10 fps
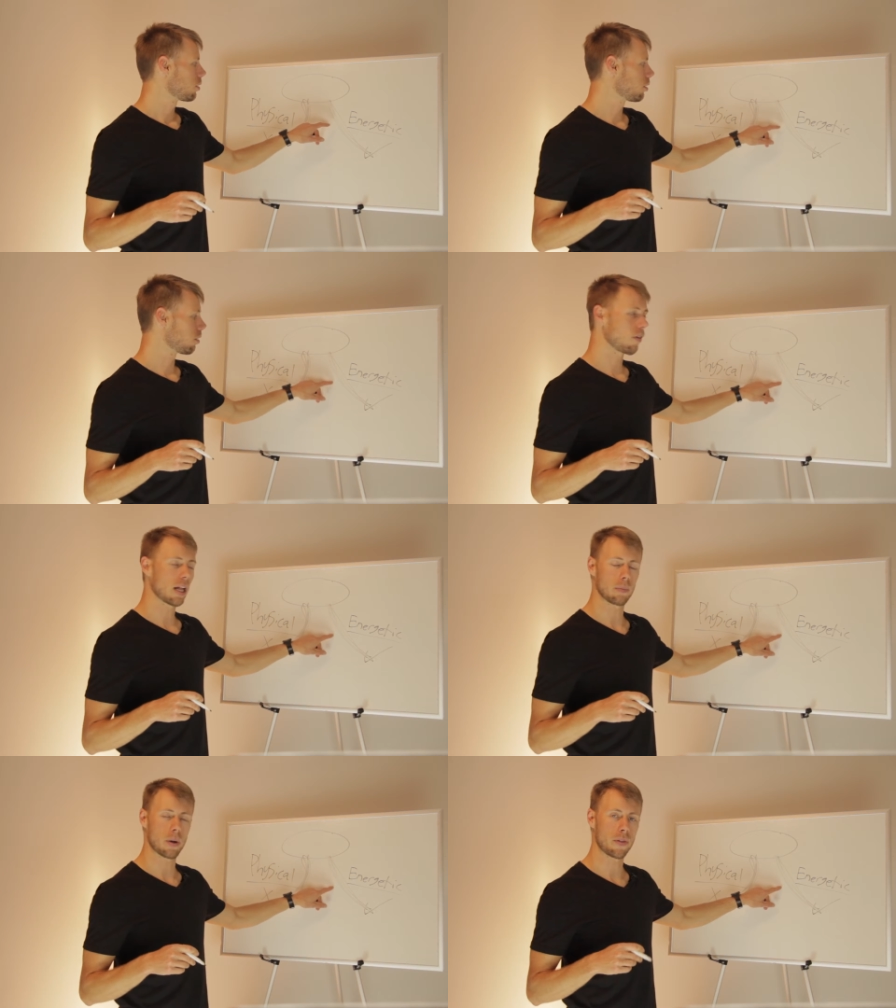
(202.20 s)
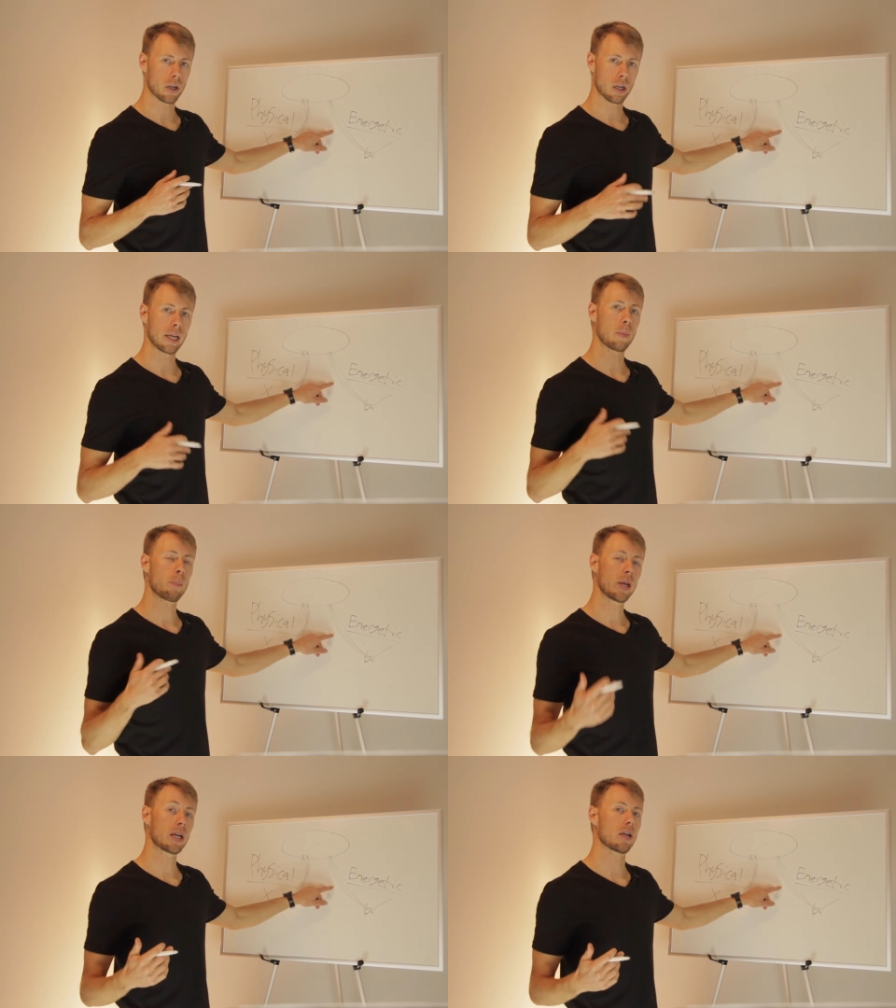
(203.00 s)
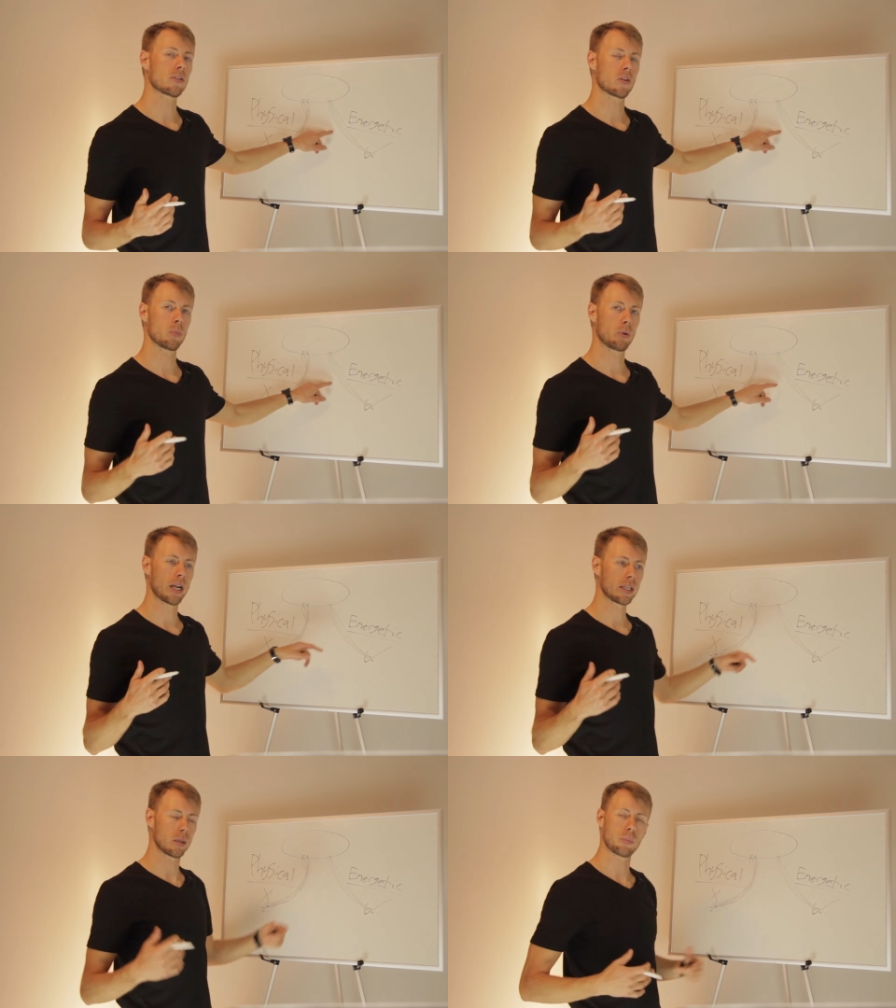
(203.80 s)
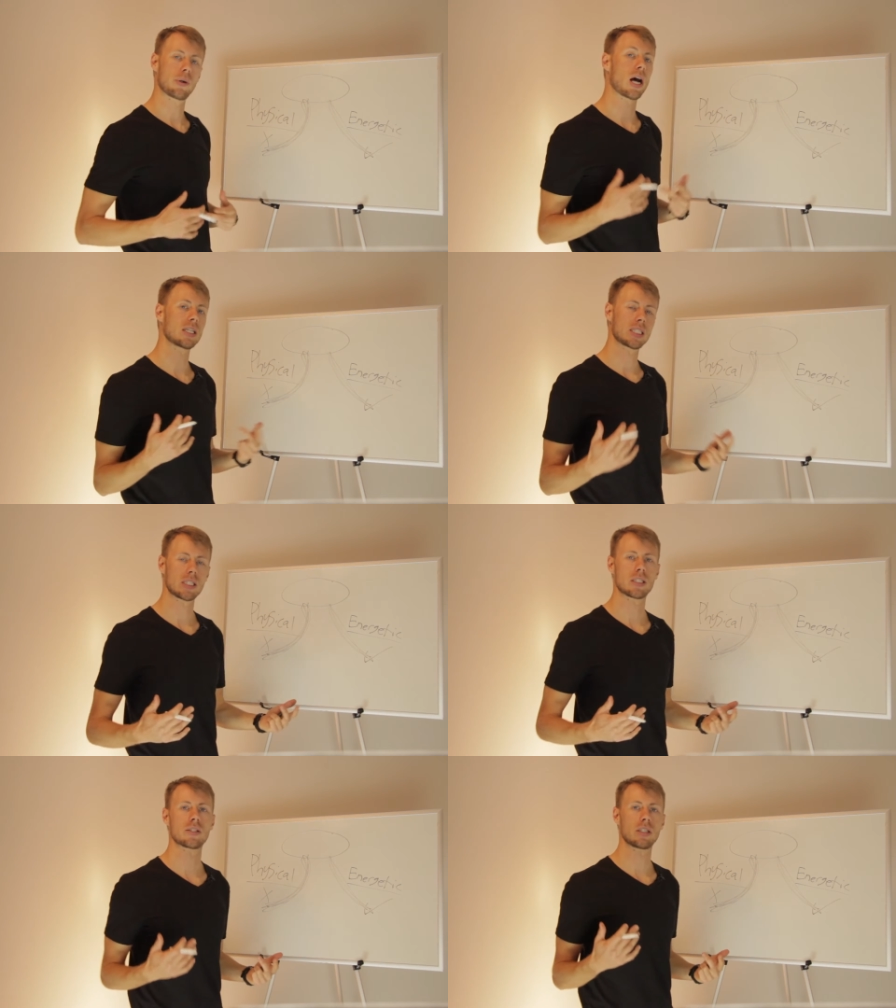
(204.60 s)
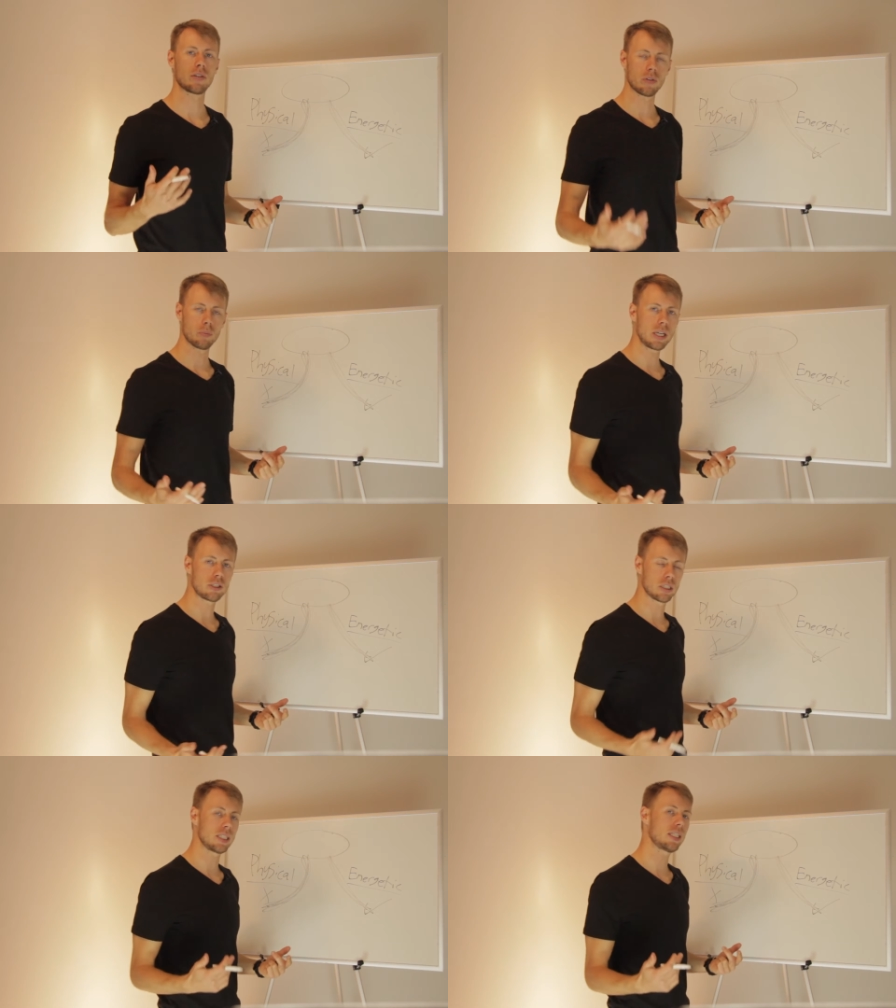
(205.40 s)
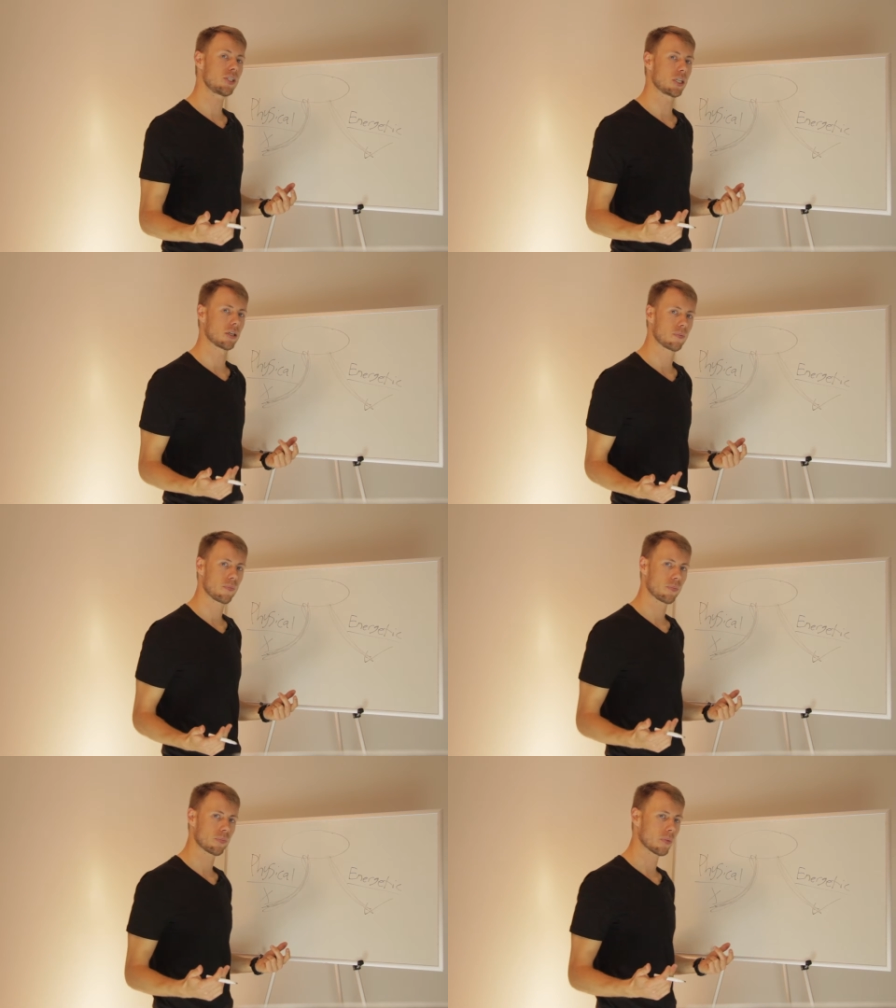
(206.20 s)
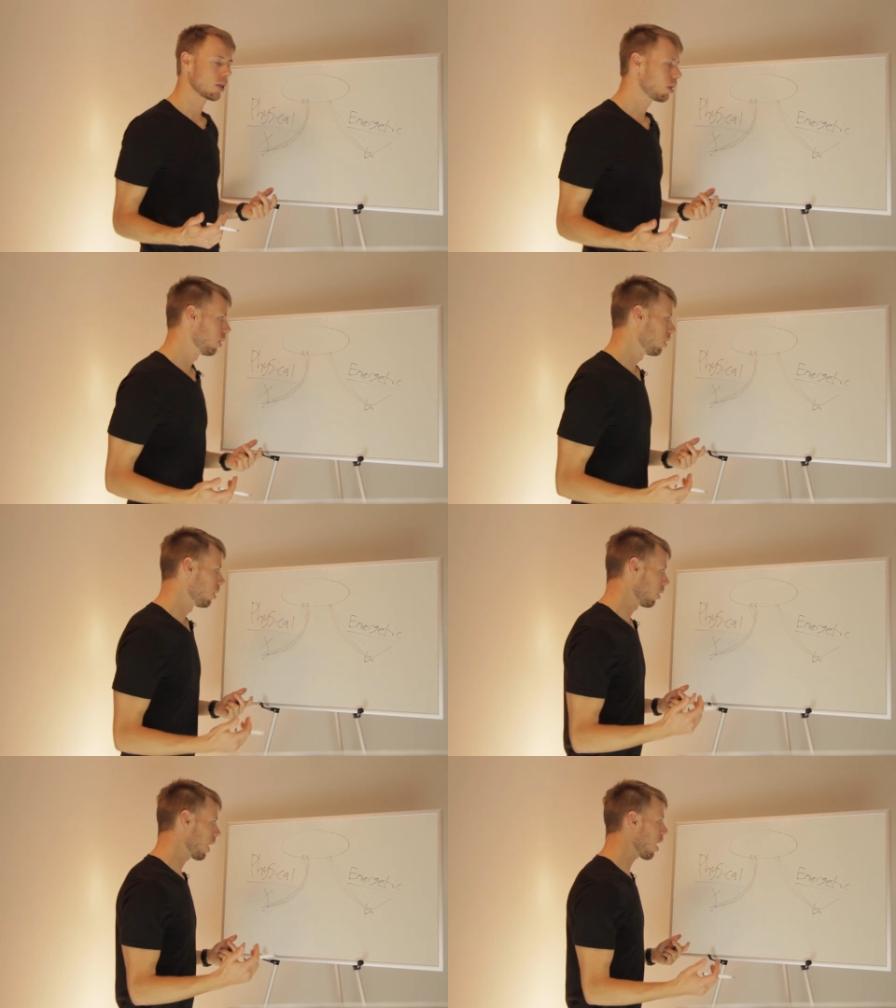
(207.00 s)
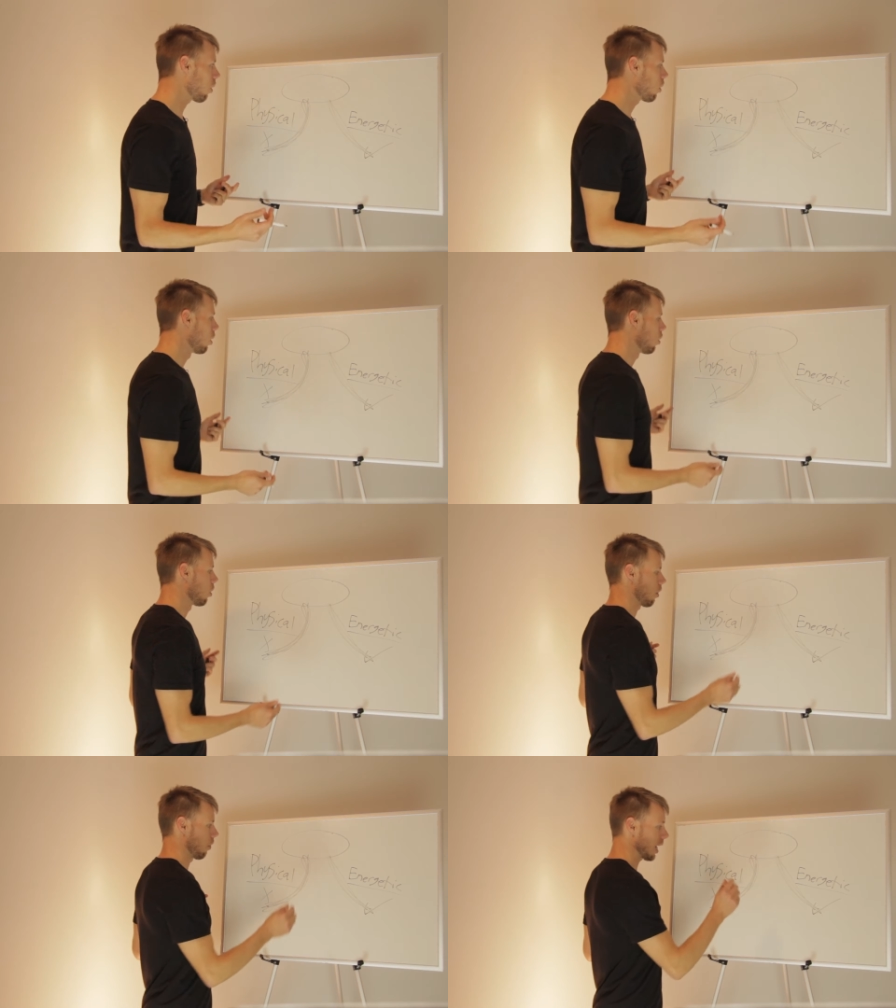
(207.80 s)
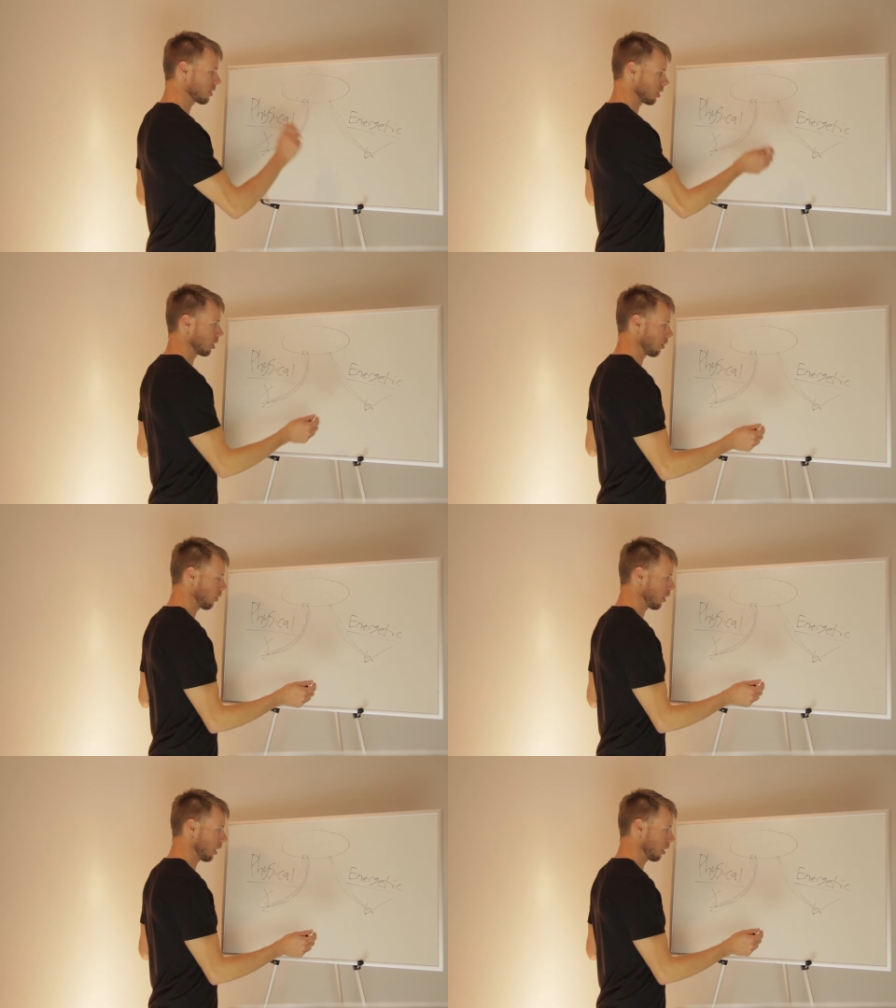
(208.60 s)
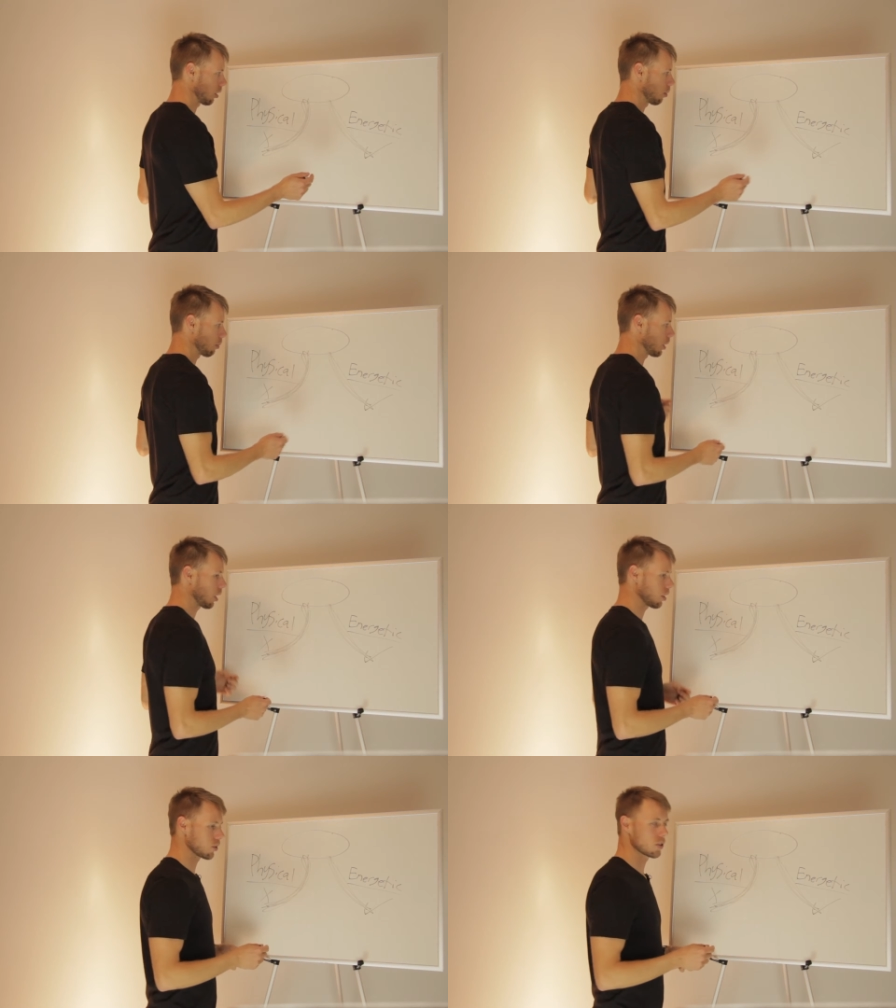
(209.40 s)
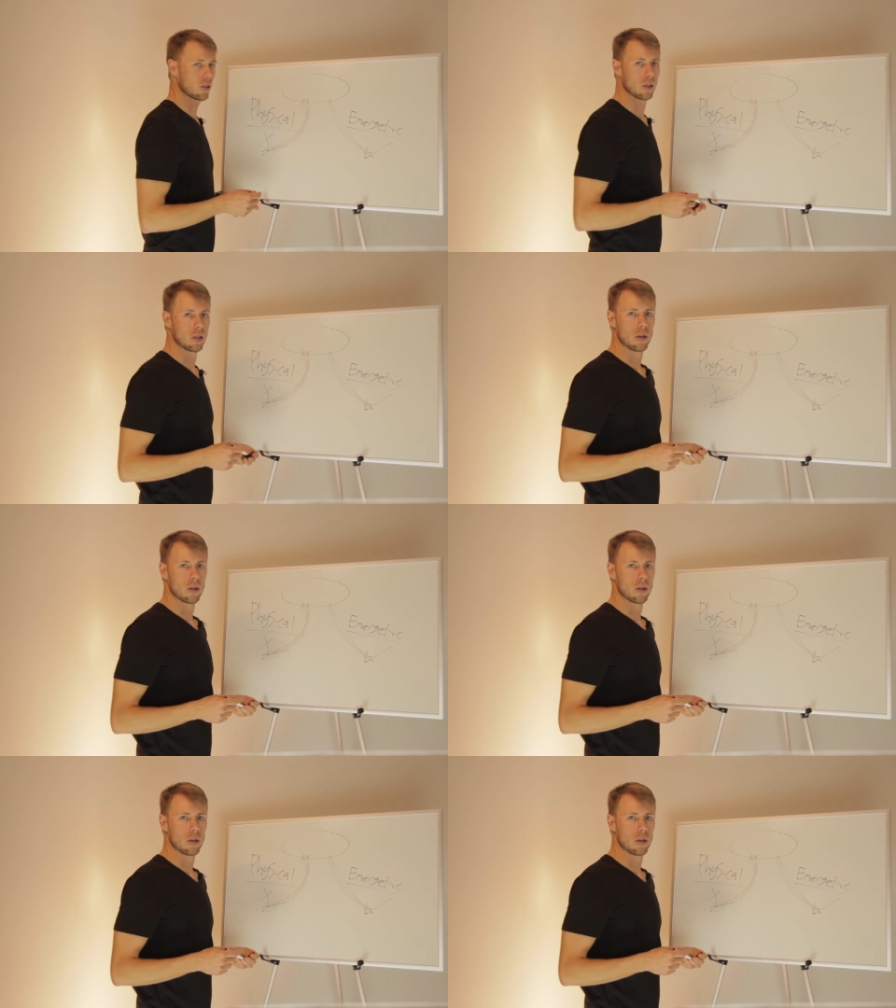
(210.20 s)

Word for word: to develop and they're going to get bigger so the brain can process this information easier. Now, that's a good thing because